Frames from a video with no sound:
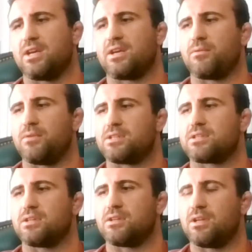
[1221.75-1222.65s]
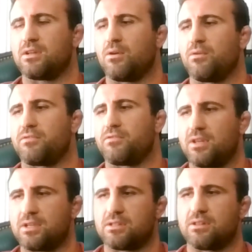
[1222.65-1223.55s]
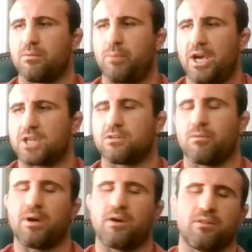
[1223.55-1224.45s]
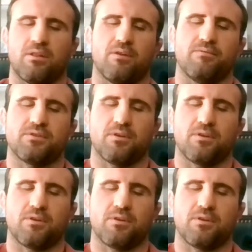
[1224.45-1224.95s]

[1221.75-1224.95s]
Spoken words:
taking risk and going for things that they're passionate about and love.